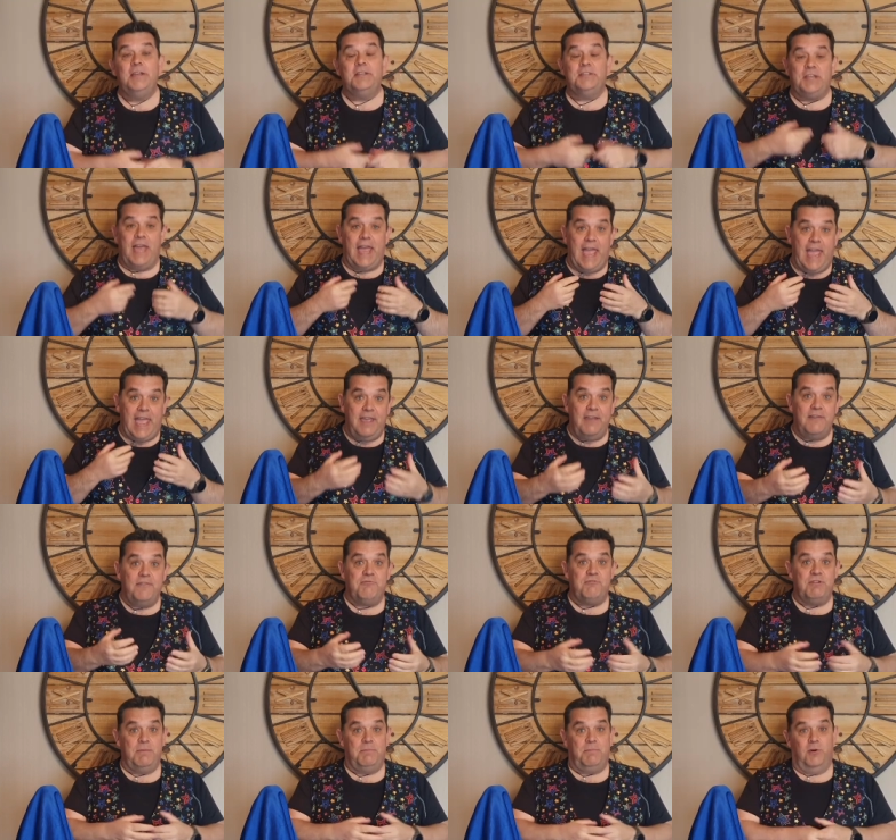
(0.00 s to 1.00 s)
to
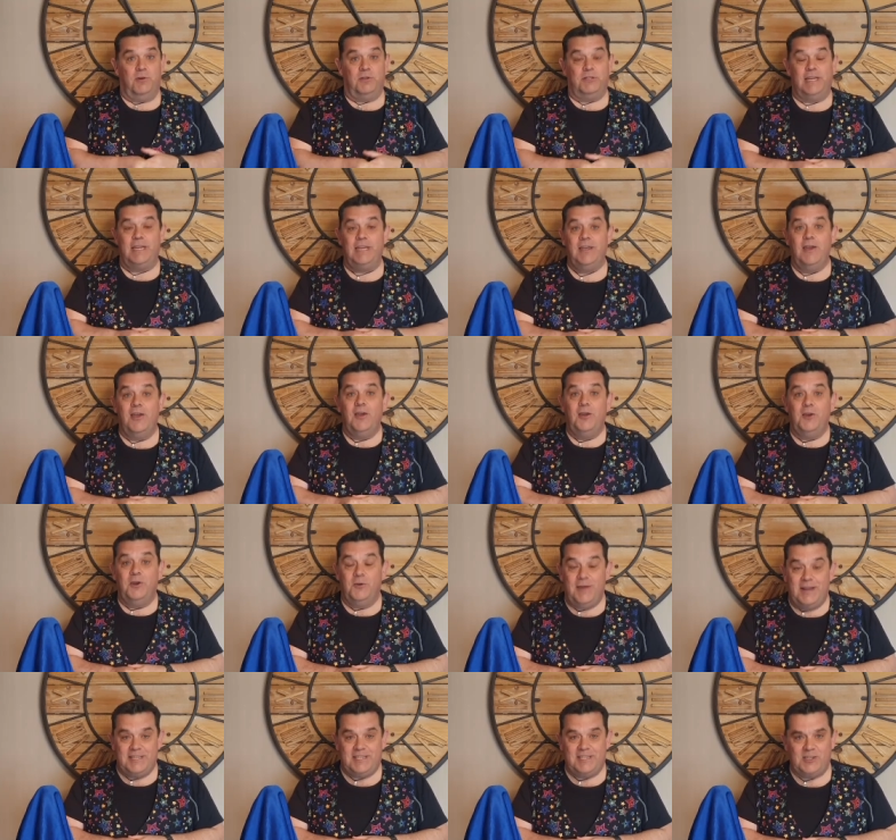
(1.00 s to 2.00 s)
everybody who
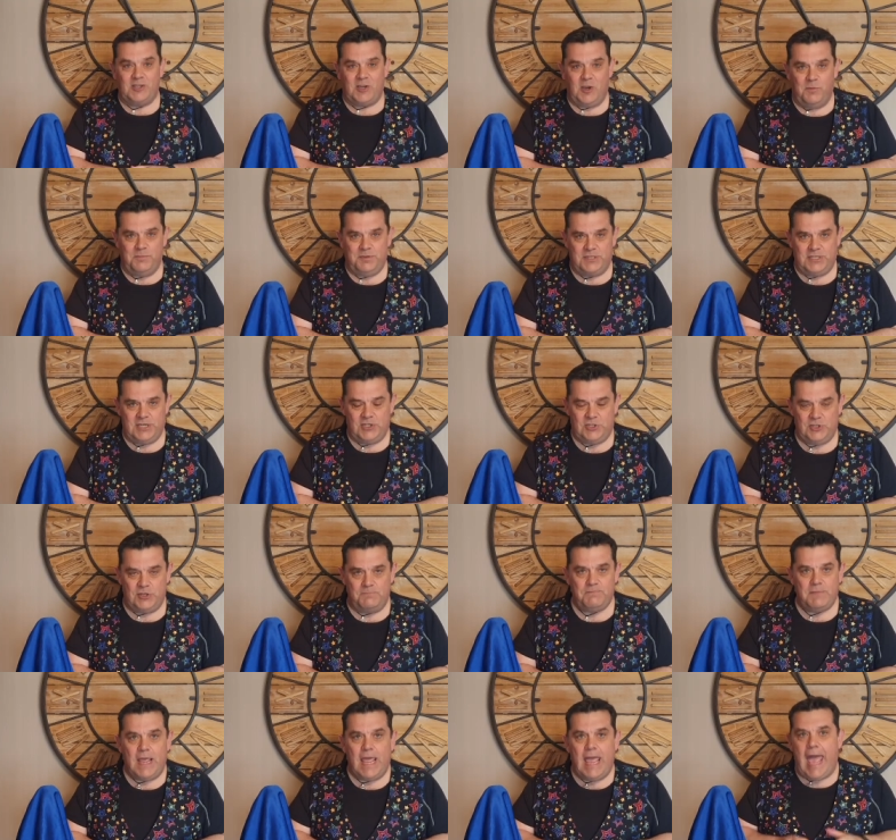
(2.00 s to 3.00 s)
entered the
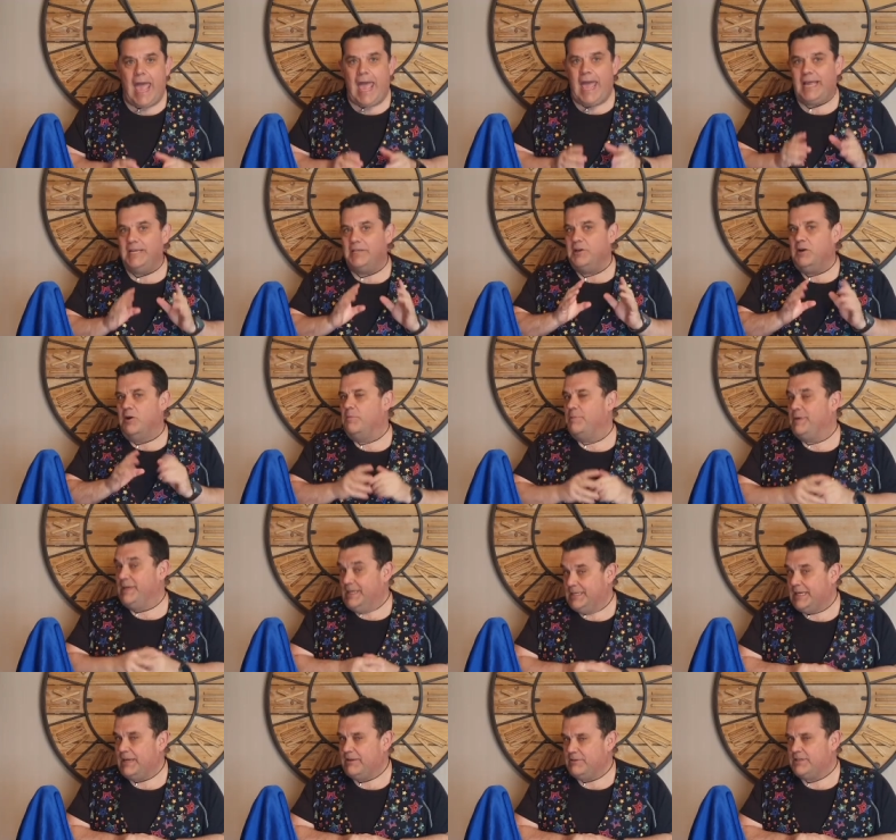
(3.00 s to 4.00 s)
competition and I'll be
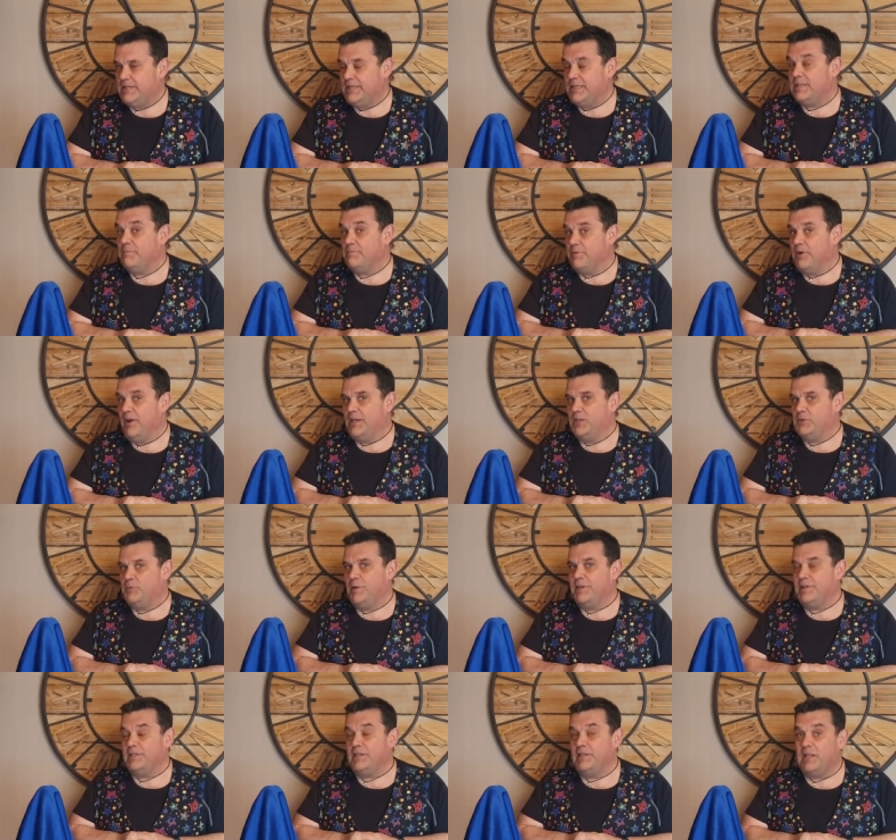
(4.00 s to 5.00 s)
announcing the prize
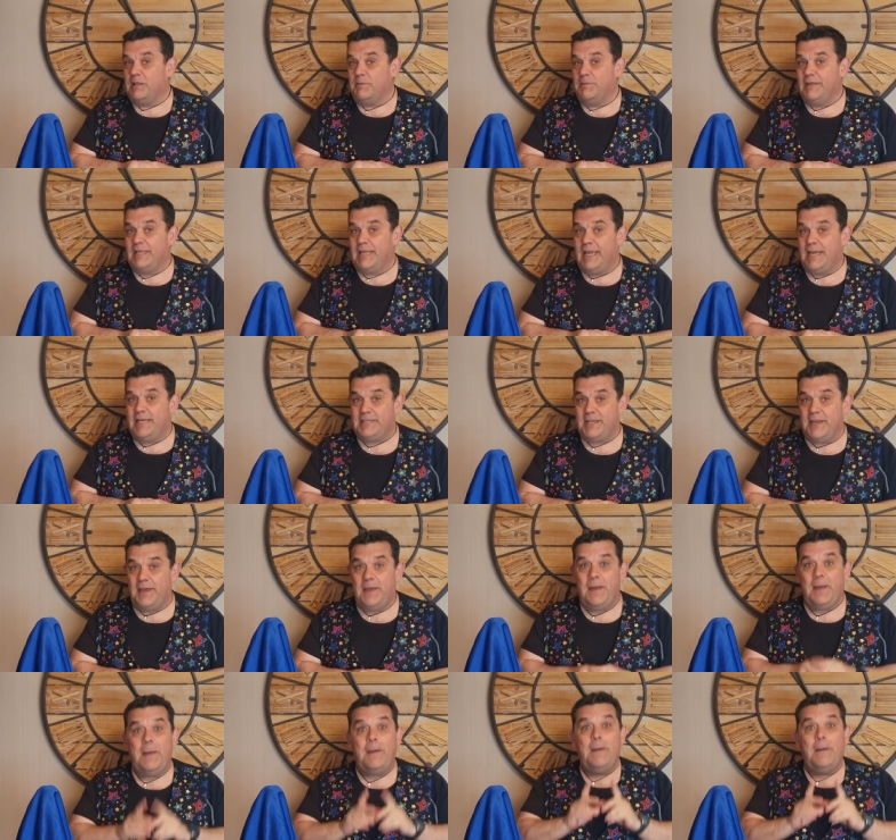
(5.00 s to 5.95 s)
winners a little bit later.